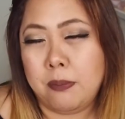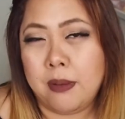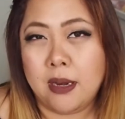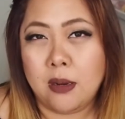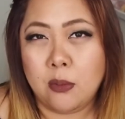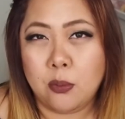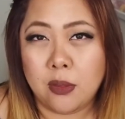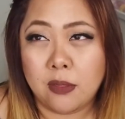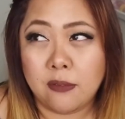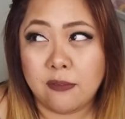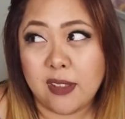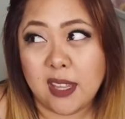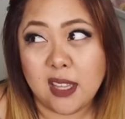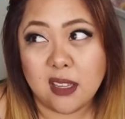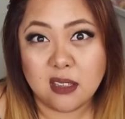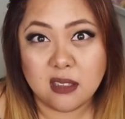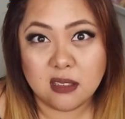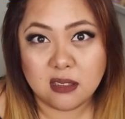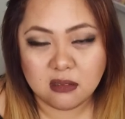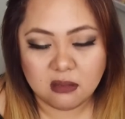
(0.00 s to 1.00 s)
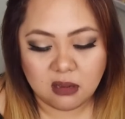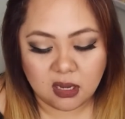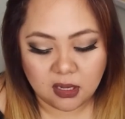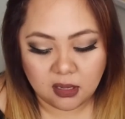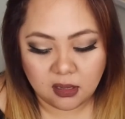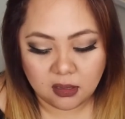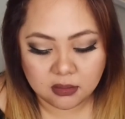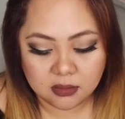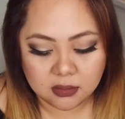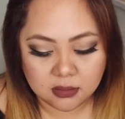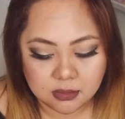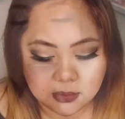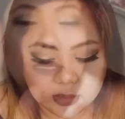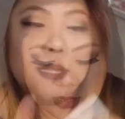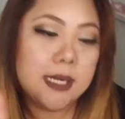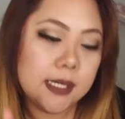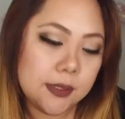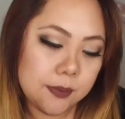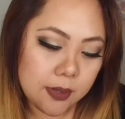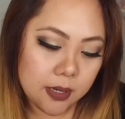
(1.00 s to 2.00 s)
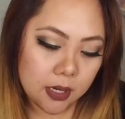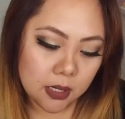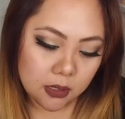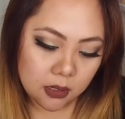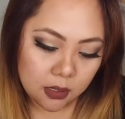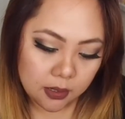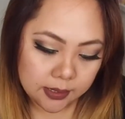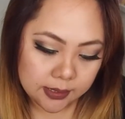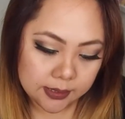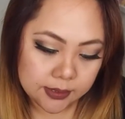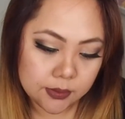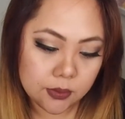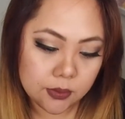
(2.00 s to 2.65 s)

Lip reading: better with fingers, I guess. The next one I got is